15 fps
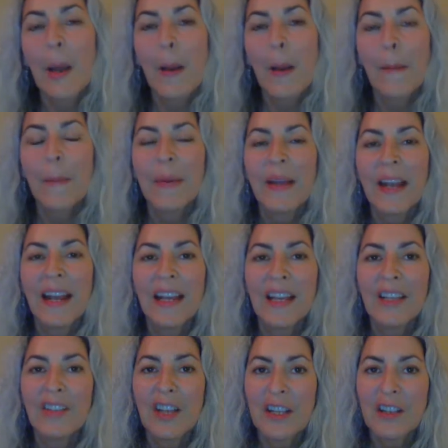but
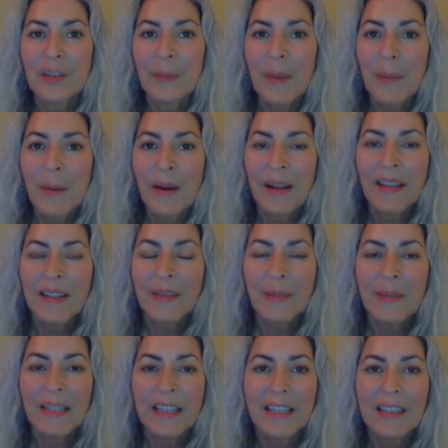I changed my mind
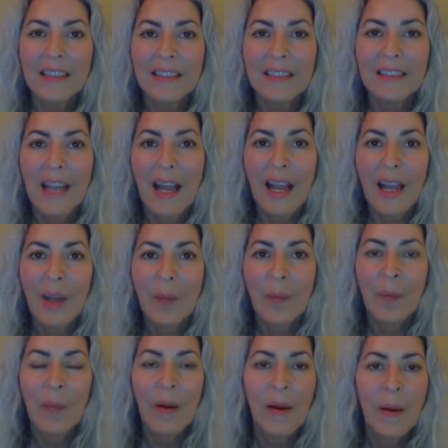because I
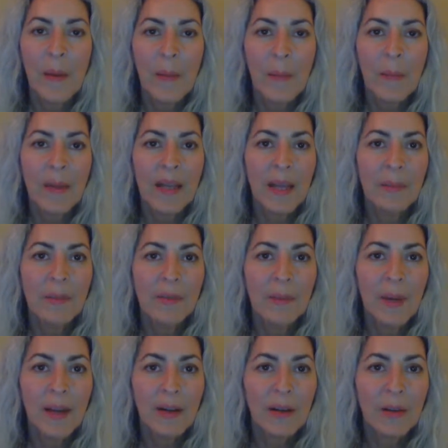um, became
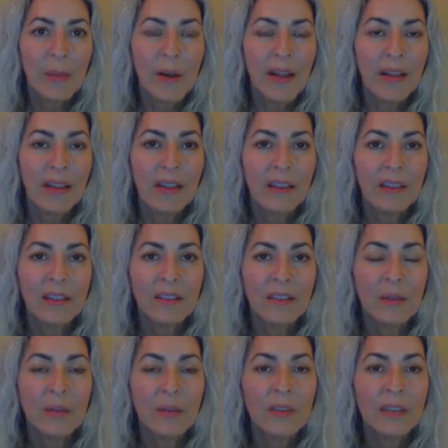inspired by the
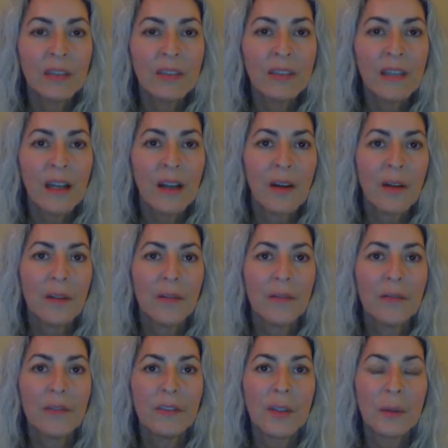students of
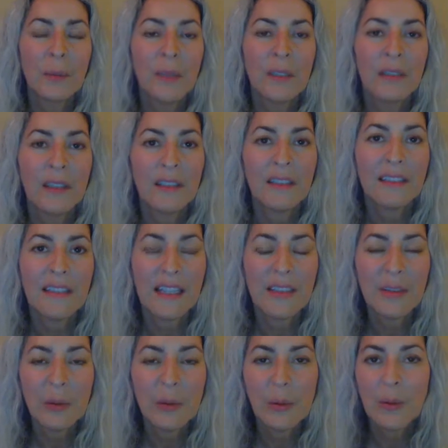Stoneman Douglas High
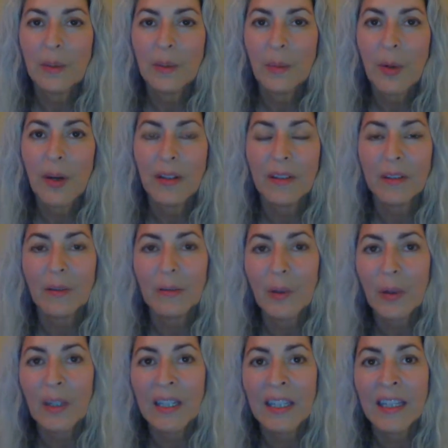School in Parkland,
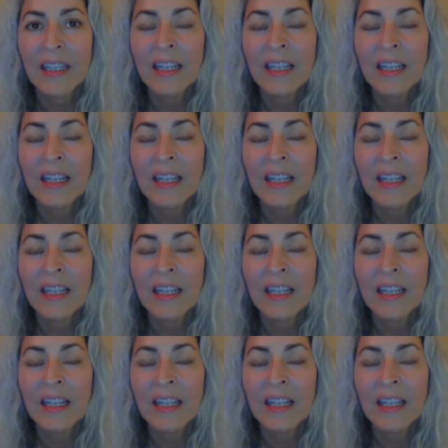Florida,